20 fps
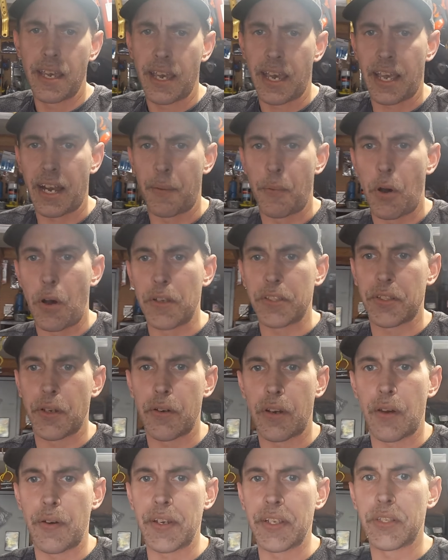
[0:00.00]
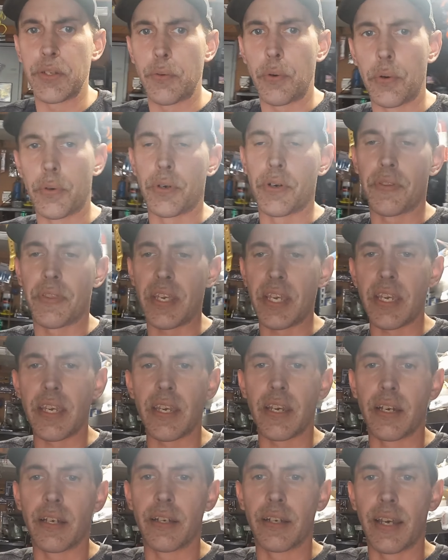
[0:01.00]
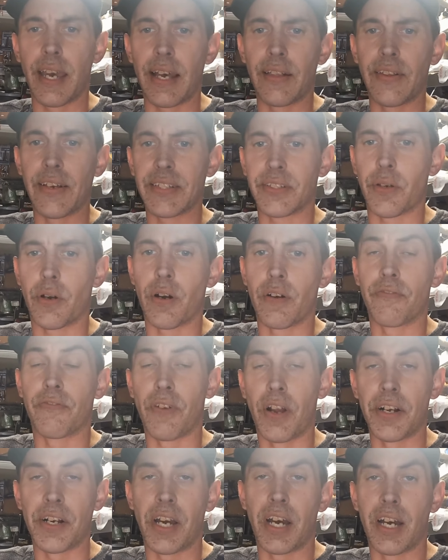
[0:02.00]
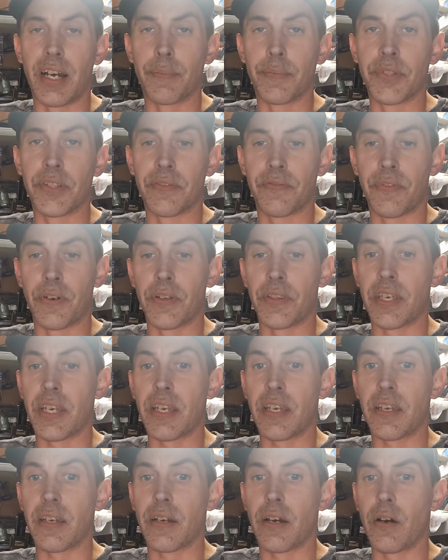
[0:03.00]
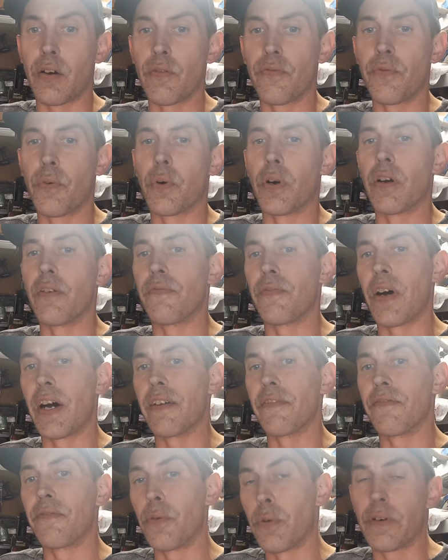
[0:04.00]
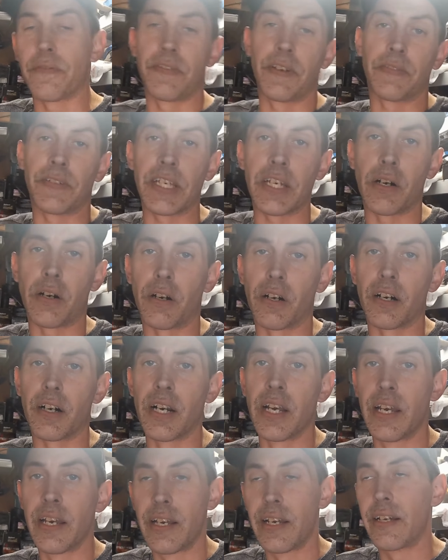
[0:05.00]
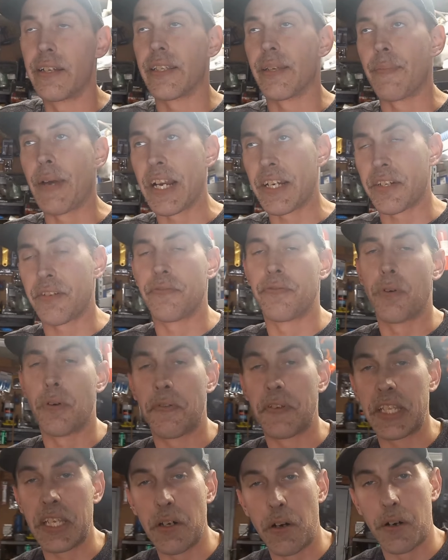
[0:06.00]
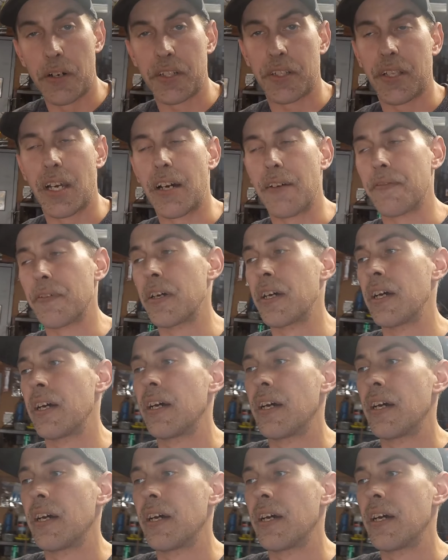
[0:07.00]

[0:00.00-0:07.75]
And I'm also going to order the L S R front hubs for the oh four oh five four fifty R, to match the four fifty R stuff.